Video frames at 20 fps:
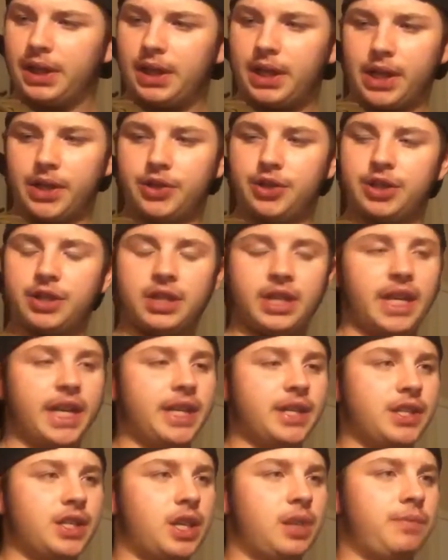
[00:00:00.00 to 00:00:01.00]
And just a
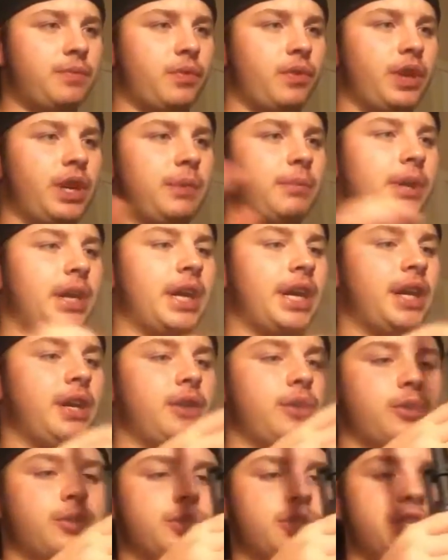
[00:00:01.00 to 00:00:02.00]
heads up for anybody
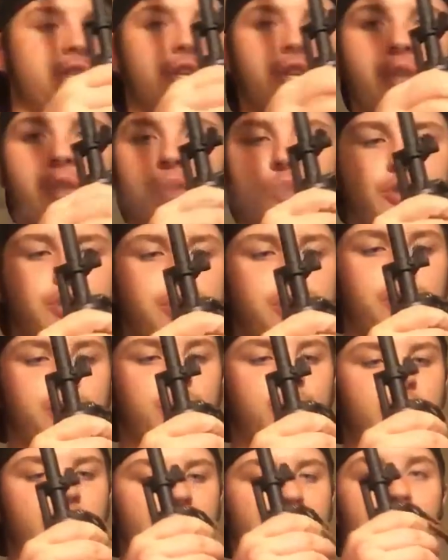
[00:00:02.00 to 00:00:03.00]
who's new
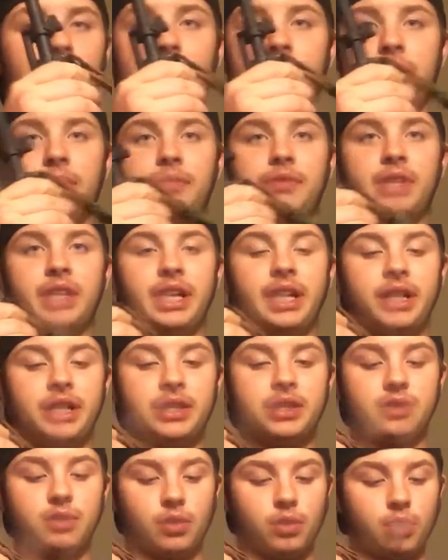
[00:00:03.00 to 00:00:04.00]
to
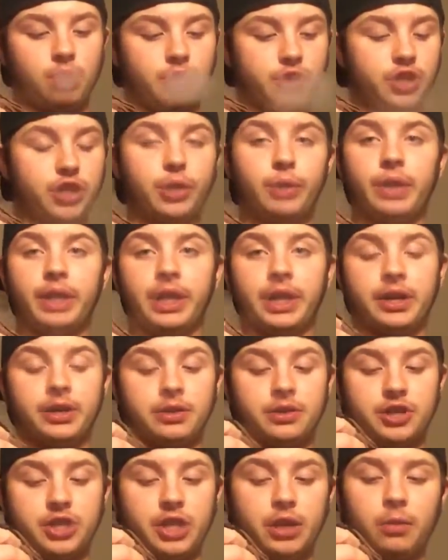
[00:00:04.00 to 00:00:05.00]
AR-15s or shooting
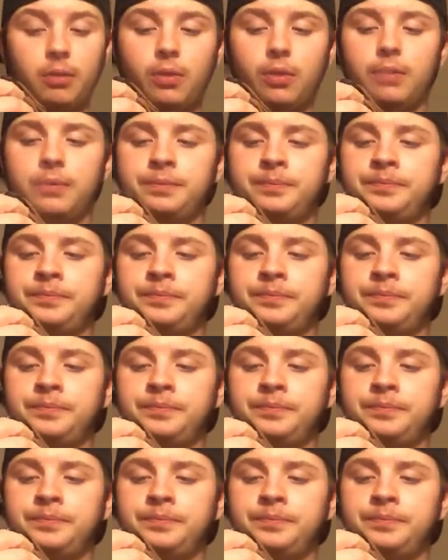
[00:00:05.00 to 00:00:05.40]
in general,